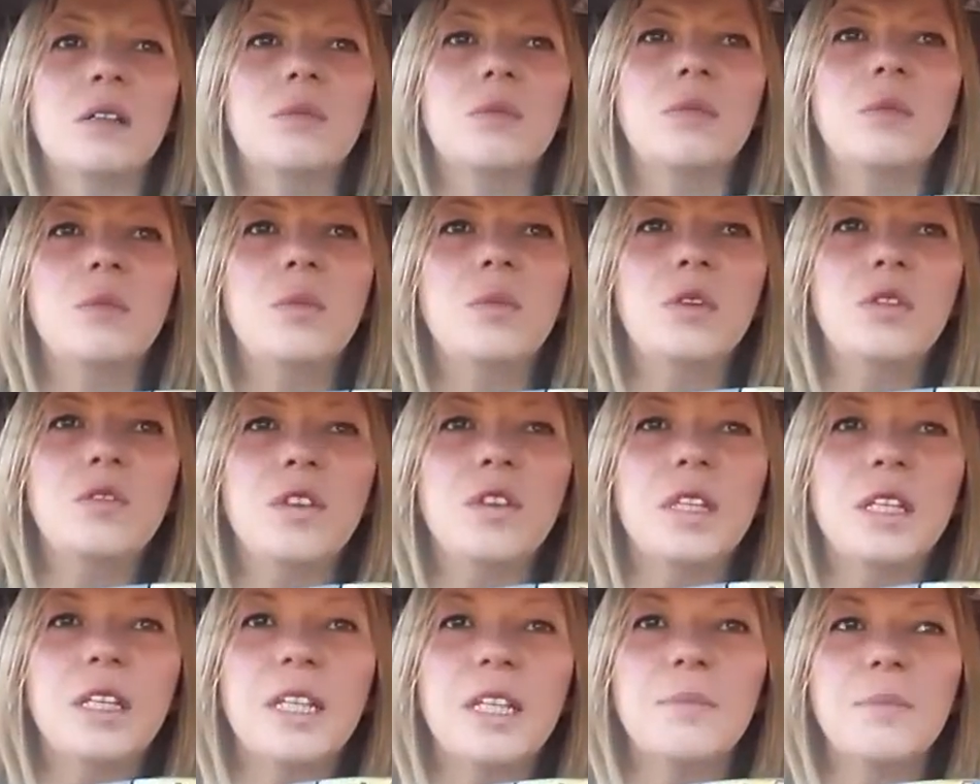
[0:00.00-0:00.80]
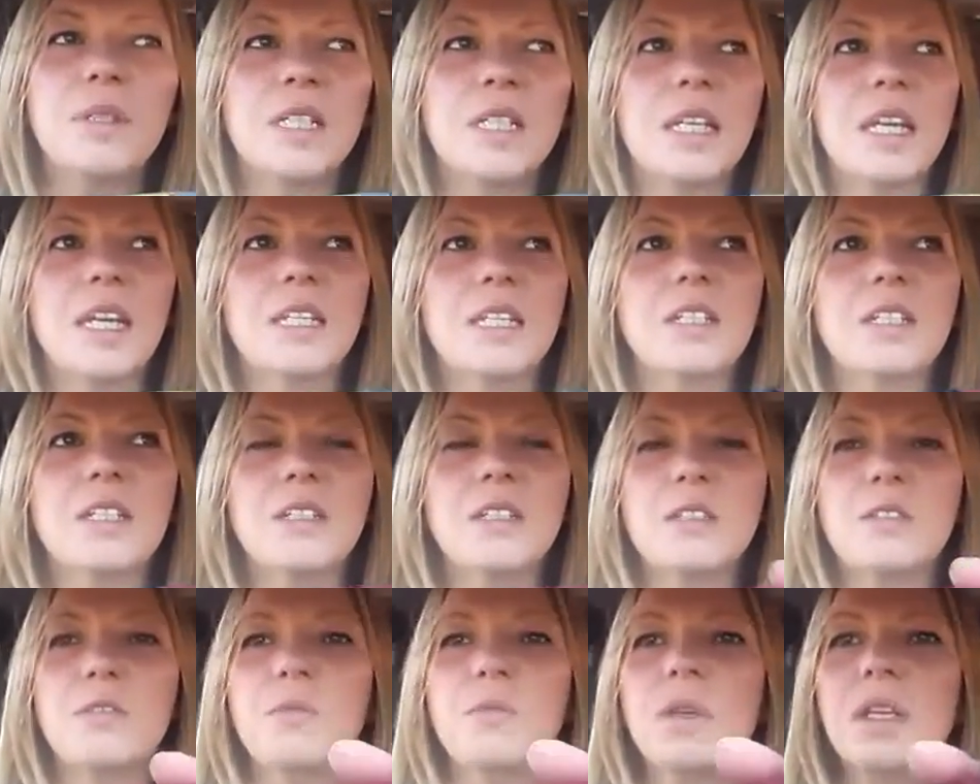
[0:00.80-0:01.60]
Removing the
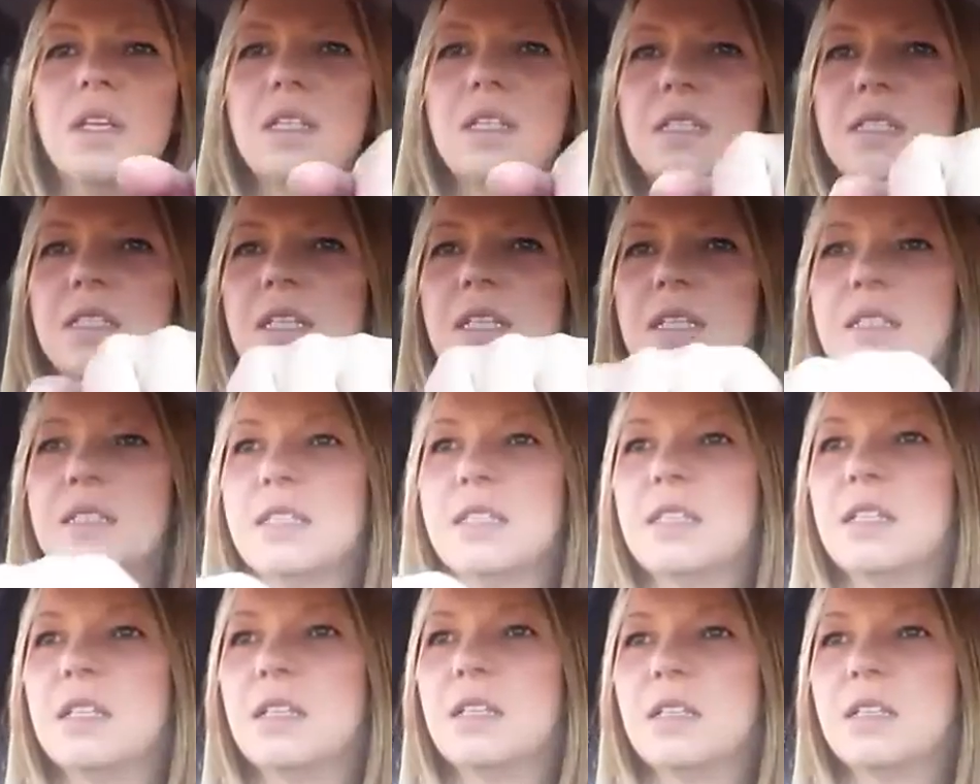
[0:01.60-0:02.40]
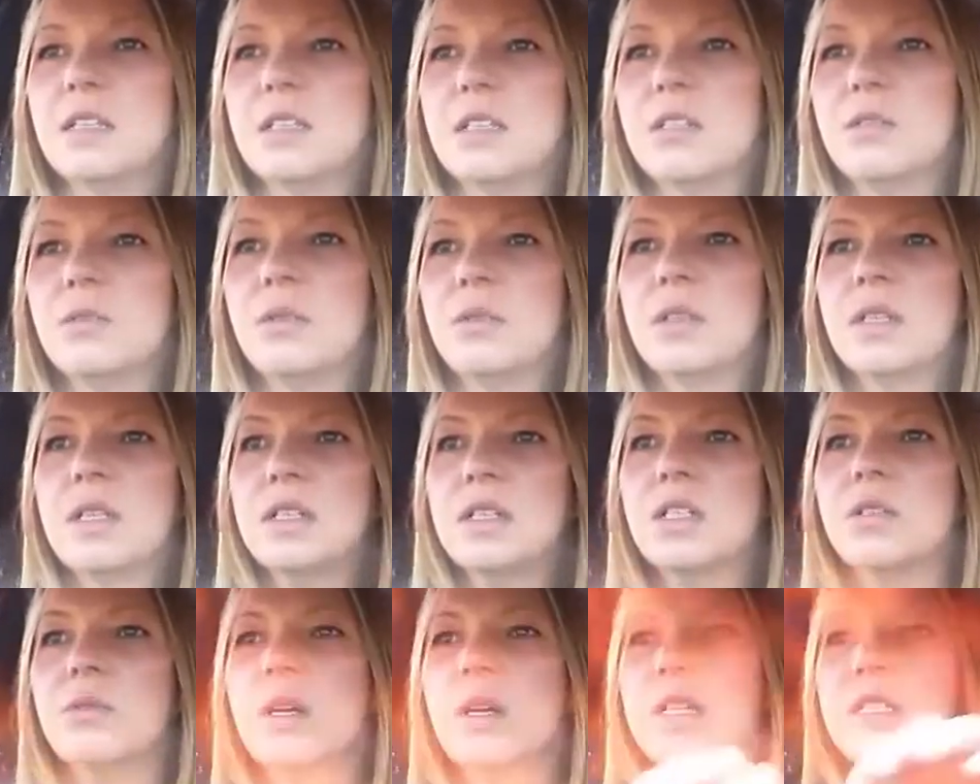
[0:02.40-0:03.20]
limitations of when it says to,
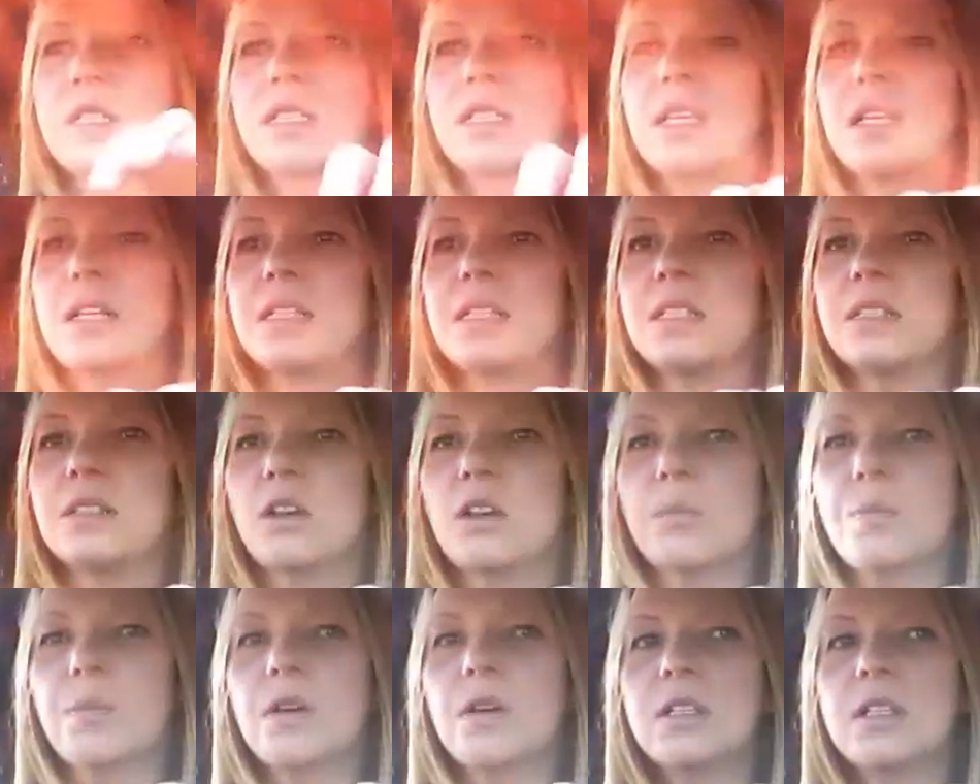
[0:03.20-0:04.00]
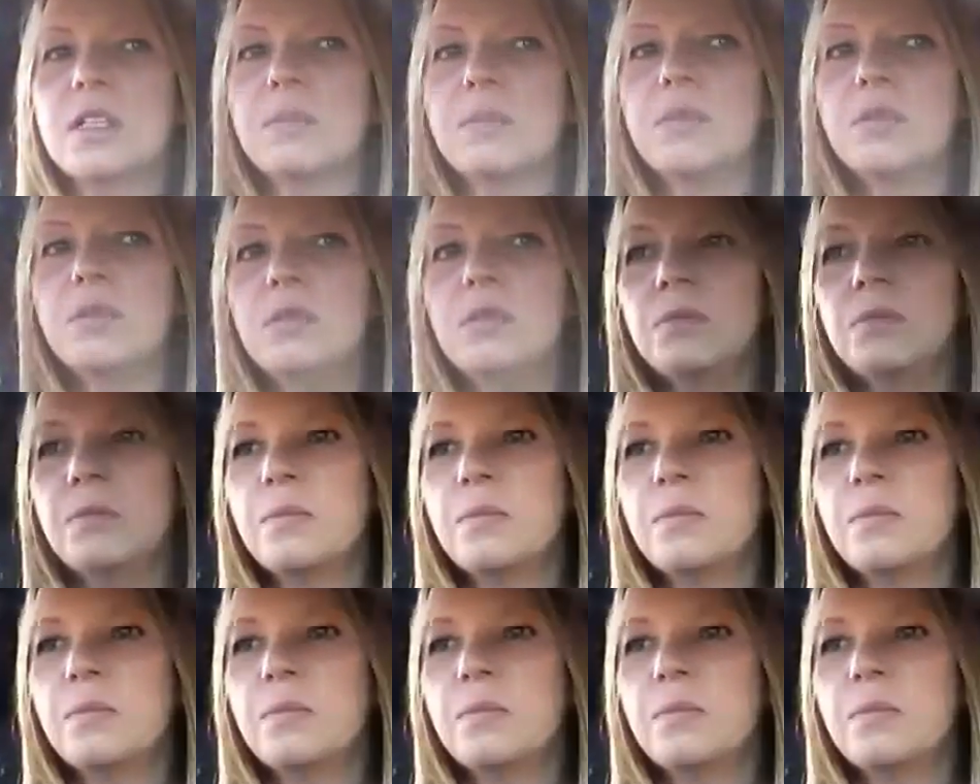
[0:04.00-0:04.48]
to us that it's not possible